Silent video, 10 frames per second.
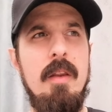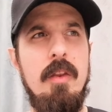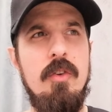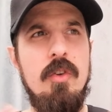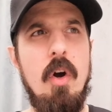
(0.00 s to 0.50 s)

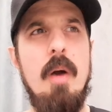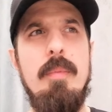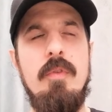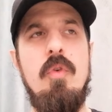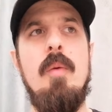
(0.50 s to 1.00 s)
The star
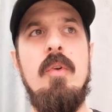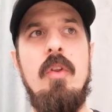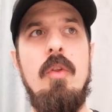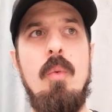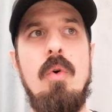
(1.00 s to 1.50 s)
performers
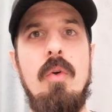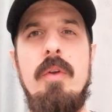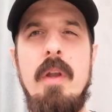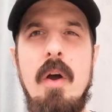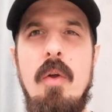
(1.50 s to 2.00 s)
in the world
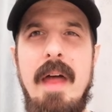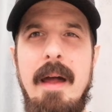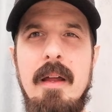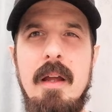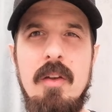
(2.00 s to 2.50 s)
know
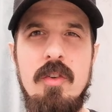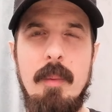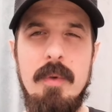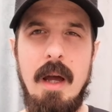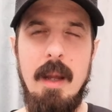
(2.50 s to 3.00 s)
that
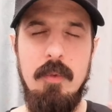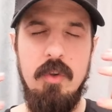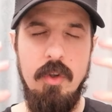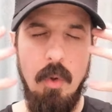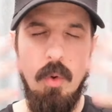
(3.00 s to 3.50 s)

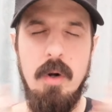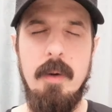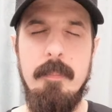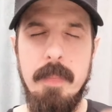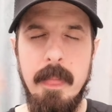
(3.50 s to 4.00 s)
sometimes
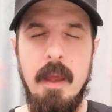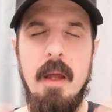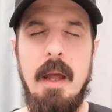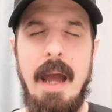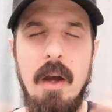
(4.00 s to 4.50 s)
your,
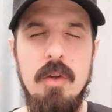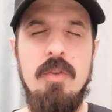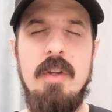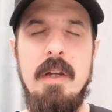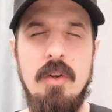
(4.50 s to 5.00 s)
how you
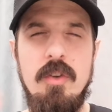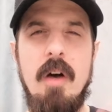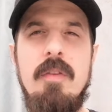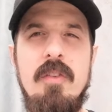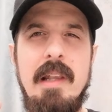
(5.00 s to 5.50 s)
see
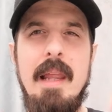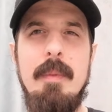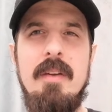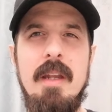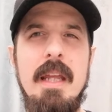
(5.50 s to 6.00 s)
yourself is
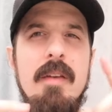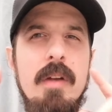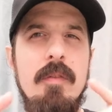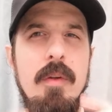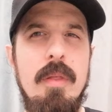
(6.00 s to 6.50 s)
limited.
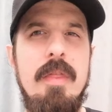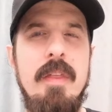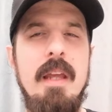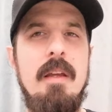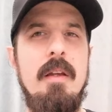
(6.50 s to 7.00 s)
Even if you
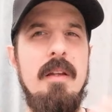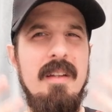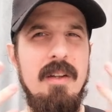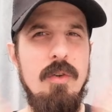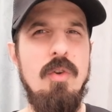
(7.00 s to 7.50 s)
think
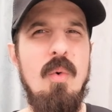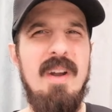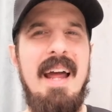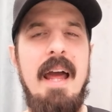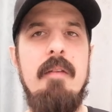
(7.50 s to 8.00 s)
you don't
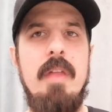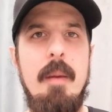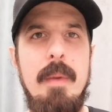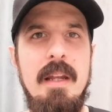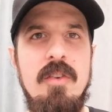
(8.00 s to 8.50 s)
have
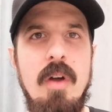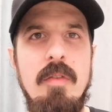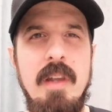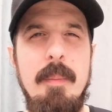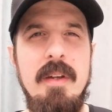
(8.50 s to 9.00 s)
that many
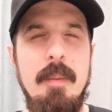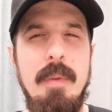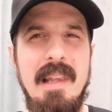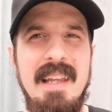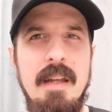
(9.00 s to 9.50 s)
self-limiting
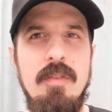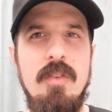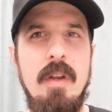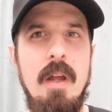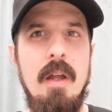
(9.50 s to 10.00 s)
beliefs,